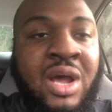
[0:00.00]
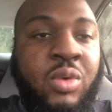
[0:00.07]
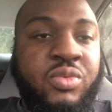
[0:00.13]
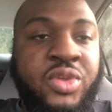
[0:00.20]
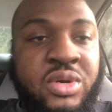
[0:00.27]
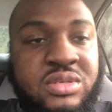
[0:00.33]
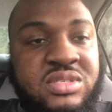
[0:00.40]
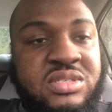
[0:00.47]
out
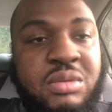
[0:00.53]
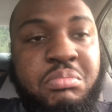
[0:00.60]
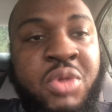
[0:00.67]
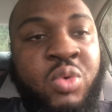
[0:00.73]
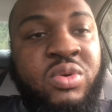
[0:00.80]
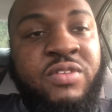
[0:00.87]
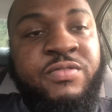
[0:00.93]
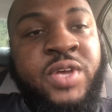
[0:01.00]
there some
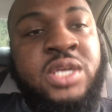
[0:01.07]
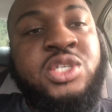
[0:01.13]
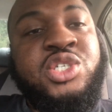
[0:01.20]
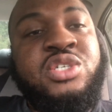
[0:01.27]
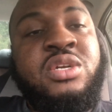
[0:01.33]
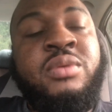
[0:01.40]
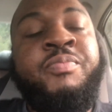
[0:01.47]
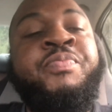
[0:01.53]

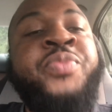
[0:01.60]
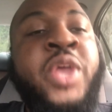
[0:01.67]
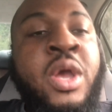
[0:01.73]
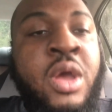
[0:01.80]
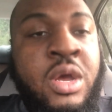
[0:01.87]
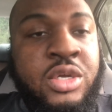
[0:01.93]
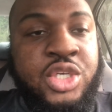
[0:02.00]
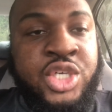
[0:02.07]
motivation.
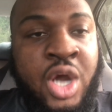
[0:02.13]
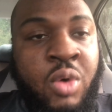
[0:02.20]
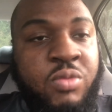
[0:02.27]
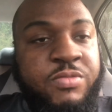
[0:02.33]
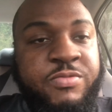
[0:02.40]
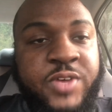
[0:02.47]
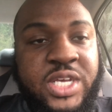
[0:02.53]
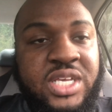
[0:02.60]

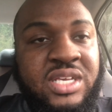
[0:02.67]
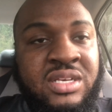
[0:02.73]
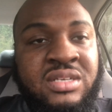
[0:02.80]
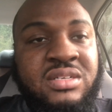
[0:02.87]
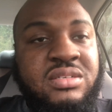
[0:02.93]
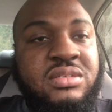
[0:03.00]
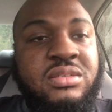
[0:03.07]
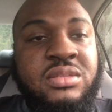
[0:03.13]
Don't
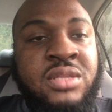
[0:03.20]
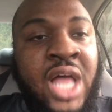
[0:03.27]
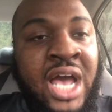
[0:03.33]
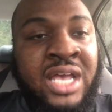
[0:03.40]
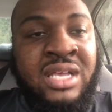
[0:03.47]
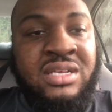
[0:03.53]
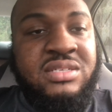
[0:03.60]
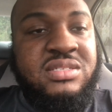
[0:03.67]
forget,
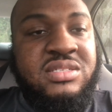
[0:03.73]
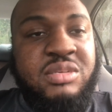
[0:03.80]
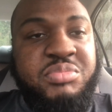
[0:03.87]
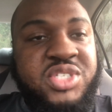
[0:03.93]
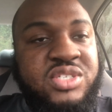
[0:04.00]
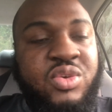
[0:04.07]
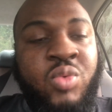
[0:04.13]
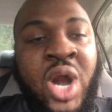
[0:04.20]
like,
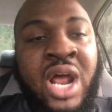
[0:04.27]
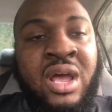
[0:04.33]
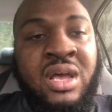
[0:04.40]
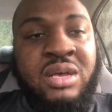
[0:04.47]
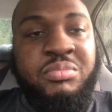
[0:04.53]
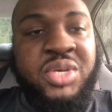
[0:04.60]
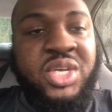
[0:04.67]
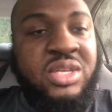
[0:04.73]

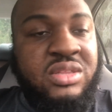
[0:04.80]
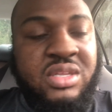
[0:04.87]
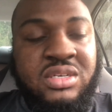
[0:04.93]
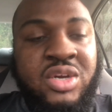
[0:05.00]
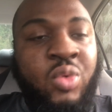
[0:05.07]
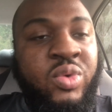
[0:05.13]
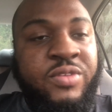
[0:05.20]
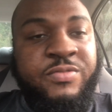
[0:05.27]
subscribe, hit the
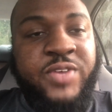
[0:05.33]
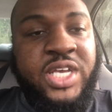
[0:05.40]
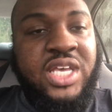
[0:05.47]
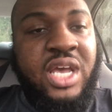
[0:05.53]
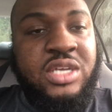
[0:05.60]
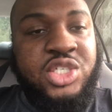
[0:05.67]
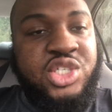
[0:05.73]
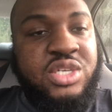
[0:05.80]

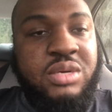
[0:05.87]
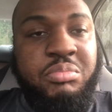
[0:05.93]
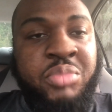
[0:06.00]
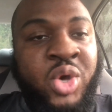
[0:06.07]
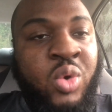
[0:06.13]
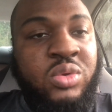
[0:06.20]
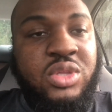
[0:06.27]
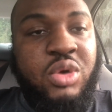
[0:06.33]
notification
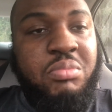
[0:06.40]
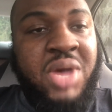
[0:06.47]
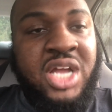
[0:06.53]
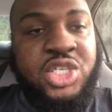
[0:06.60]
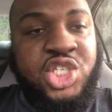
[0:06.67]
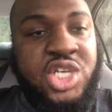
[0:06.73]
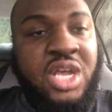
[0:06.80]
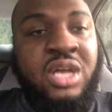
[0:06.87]
bell on my
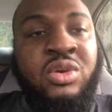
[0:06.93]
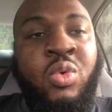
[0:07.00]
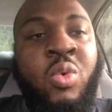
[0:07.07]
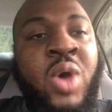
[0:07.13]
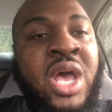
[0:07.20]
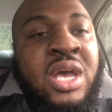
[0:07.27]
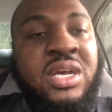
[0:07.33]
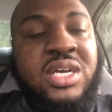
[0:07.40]

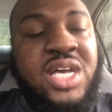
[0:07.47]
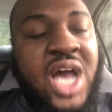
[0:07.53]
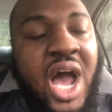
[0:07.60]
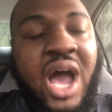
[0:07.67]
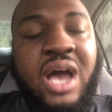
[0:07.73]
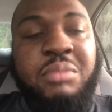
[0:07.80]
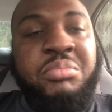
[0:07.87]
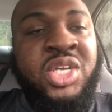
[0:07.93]
channel,
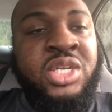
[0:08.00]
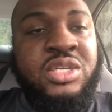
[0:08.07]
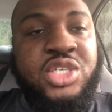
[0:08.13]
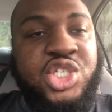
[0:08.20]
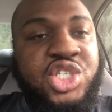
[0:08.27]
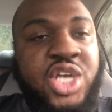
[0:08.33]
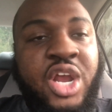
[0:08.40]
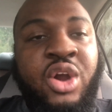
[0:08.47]
comment,
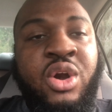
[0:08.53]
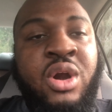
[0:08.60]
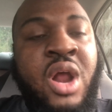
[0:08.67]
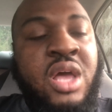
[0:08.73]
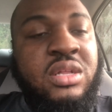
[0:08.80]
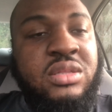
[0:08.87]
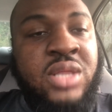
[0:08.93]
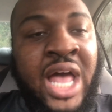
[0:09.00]
share,
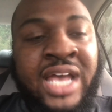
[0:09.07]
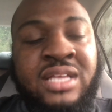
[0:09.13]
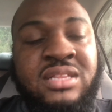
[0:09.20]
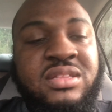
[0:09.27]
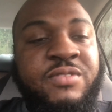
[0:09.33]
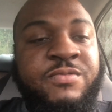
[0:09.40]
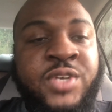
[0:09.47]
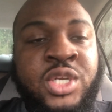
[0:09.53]
like
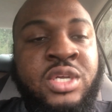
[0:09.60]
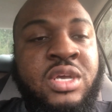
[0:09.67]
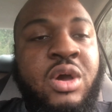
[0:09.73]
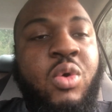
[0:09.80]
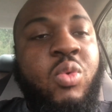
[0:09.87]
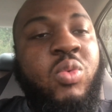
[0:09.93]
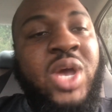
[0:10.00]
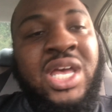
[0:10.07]
the
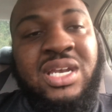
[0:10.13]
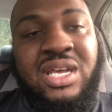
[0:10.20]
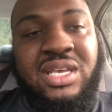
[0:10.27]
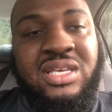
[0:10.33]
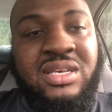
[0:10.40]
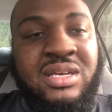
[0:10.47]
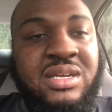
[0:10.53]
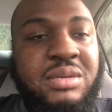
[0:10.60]
video. And
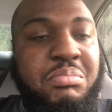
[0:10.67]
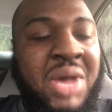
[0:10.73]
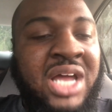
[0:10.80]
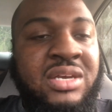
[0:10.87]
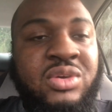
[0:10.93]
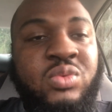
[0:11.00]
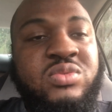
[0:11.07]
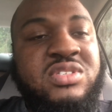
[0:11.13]
again, my
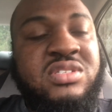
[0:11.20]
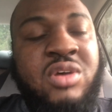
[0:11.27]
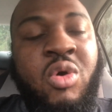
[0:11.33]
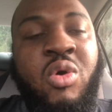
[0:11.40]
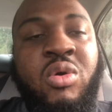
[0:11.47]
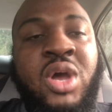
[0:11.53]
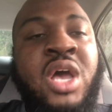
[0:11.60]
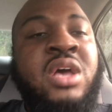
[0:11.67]
new
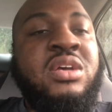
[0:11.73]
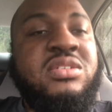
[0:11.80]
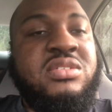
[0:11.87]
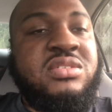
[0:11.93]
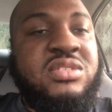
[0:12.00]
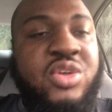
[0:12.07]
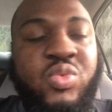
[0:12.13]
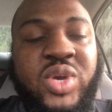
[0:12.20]
song,
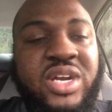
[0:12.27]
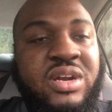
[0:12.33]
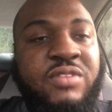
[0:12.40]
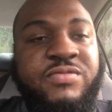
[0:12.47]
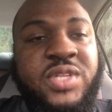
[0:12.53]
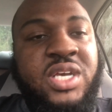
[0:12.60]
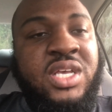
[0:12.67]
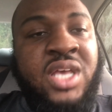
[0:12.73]
Student
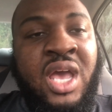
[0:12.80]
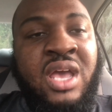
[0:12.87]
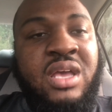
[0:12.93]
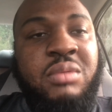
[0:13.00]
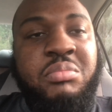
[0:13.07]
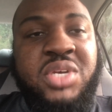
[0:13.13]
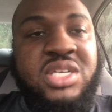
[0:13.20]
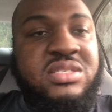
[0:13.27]
of the
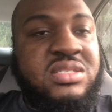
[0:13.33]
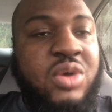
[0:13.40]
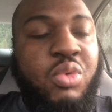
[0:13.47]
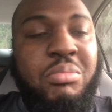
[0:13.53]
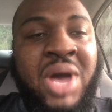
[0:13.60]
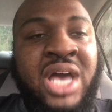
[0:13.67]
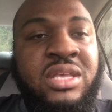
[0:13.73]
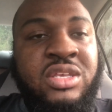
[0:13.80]
Game, it's on
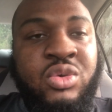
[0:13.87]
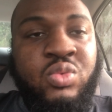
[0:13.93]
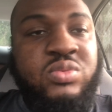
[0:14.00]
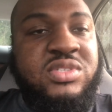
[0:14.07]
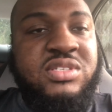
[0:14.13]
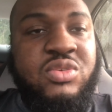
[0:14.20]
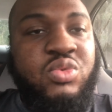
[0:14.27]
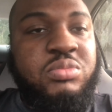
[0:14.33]
my
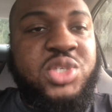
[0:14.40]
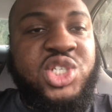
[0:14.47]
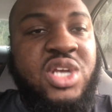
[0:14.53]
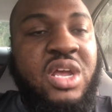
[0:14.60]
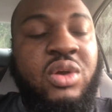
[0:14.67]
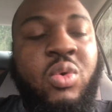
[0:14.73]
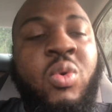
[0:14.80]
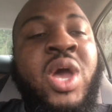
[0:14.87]
YouTube
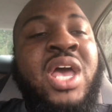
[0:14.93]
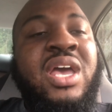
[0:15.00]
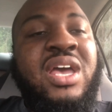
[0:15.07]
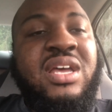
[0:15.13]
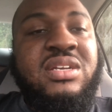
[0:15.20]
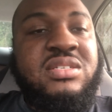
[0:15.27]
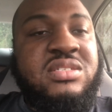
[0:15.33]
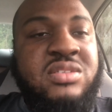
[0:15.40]
channel,
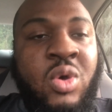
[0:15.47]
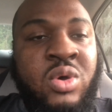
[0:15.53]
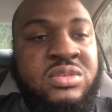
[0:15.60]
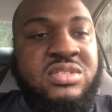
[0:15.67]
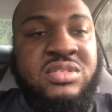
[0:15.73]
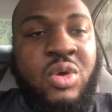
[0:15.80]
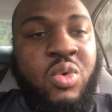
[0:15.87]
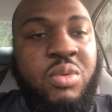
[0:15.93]
and it's
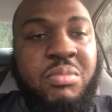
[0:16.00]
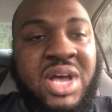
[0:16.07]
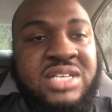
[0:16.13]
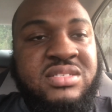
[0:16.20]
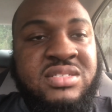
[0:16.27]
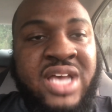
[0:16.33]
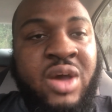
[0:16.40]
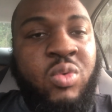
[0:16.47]
also on my
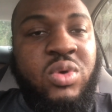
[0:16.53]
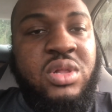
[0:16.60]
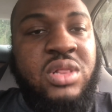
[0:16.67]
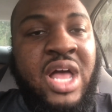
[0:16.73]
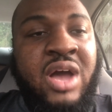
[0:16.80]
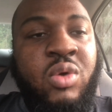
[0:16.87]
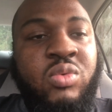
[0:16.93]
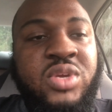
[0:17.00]

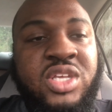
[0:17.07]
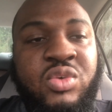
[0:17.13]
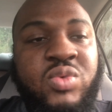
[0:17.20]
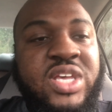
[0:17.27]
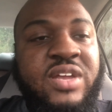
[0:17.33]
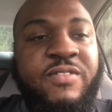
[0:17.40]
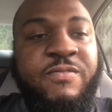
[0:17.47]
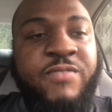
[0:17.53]
SoundCloud. You
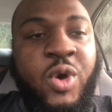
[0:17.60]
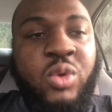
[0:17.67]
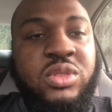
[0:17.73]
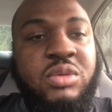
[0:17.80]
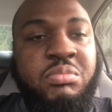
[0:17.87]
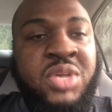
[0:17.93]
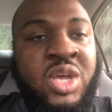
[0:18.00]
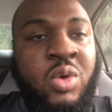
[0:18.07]
can follow
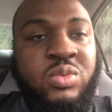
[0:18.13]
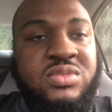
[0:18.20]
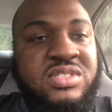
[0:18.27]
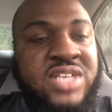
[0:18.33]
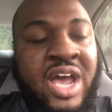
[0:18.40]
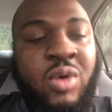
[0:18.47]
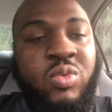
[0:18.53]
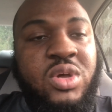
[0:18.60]
me on
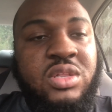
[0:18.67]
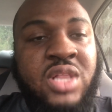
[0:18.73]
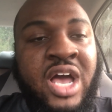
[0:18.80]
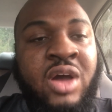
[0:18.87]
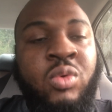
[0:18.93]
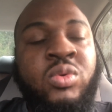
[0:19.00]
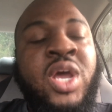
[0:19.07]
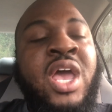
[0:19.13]

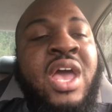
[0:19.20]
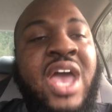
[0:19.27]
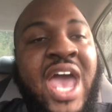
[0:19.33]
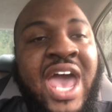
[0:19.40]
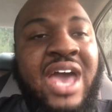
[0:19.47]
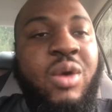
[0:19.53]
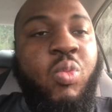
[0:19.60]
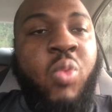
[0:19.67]
SoundCloud
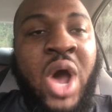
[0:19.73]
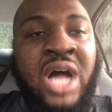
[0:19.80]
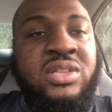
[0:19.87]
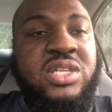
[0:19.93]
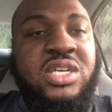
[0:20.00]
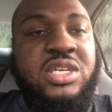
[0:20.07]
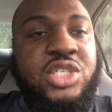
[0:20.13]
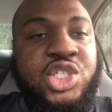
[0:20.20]
at
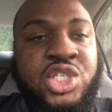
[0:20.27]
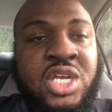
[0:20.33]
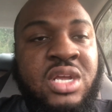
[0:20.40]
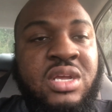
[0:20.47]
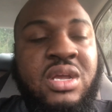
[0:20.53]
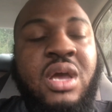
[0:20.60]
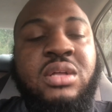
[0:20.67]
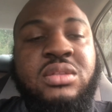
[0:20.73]
Wally
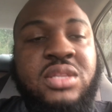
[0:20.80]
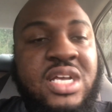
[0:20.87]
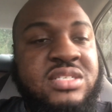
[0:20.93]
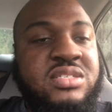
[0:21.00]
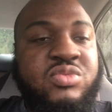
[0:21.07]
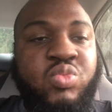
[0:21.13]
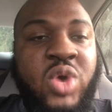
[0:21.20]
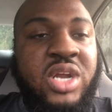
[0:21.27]
G.
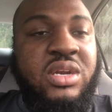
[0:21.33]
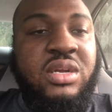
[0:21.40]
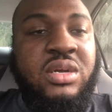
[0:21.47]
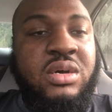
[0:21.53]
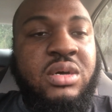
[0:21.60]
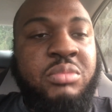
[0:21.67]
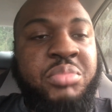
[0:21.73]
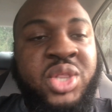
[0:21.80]
Let's run it
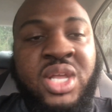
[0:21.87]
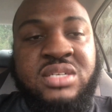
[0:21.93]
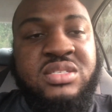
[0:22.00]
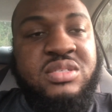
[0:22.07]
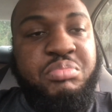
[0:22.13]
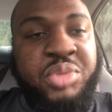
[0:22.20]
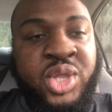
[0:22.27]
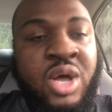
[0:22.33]
up. Let's
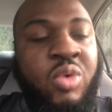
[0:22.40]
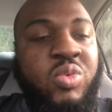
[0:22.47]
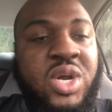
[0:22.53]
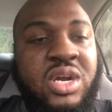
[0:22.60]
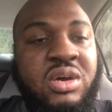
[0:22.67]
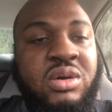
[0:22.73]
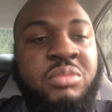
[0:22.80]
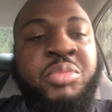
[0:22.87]
blow it
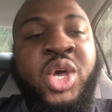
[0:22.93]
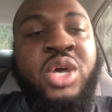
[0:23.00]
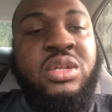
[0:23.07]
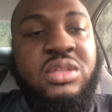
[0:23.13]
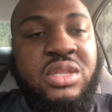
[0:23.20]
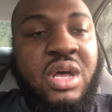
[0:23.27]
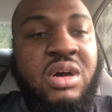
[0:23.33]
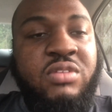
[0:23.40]
up.
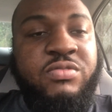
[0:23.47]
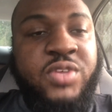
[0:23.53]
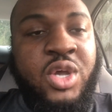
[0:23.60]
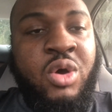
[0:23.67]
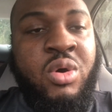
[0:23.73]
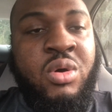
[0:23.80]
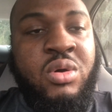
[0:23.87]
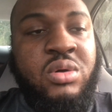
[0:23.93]
Love
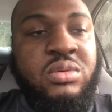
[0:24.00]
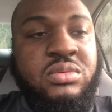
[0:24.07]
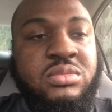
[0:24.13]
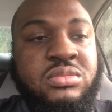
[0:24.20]
y'all.